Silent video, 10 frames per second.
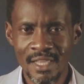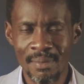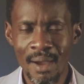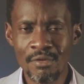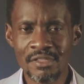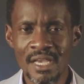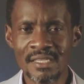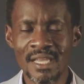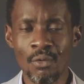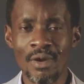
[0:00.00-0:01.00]
The Bible
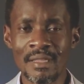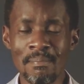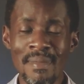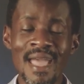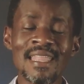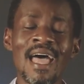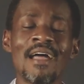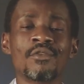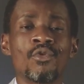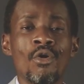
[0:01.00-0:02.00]
says that when men
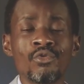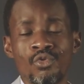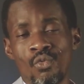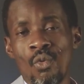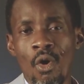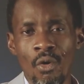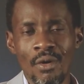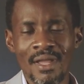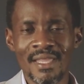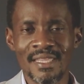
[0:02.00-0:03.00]
had gone to
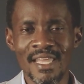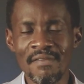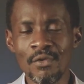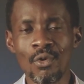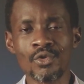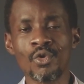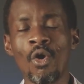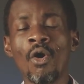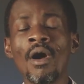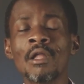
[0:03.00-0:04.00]
war, David was
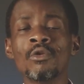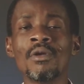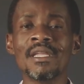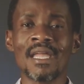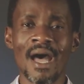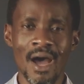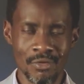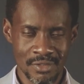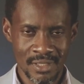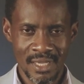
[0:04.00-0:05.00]
all alone in the
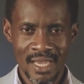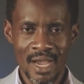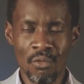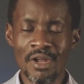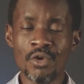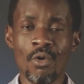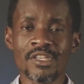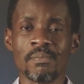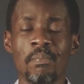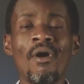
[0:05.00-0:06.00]
house. And when he
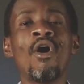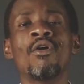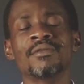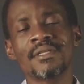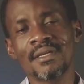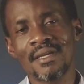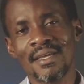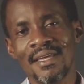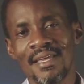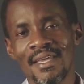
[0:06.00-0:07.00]
was bored,
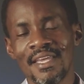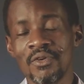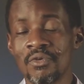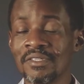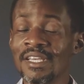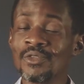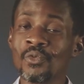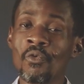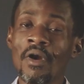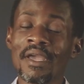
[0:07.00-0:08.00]
he was just
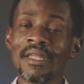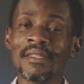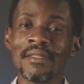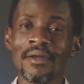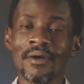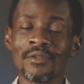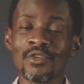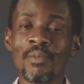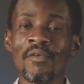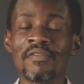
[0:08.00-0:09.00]
walking on
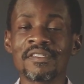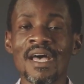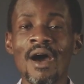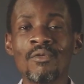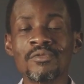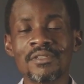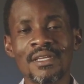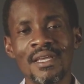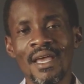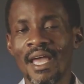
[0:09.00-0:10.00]
top of his house,
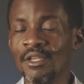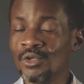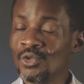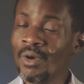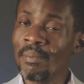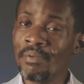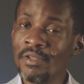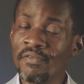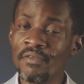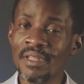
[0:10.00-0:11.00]
and he saw a
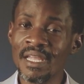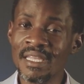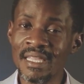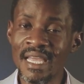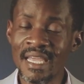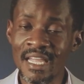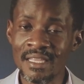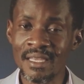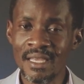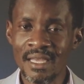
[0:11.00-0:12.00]
beautiful lady naked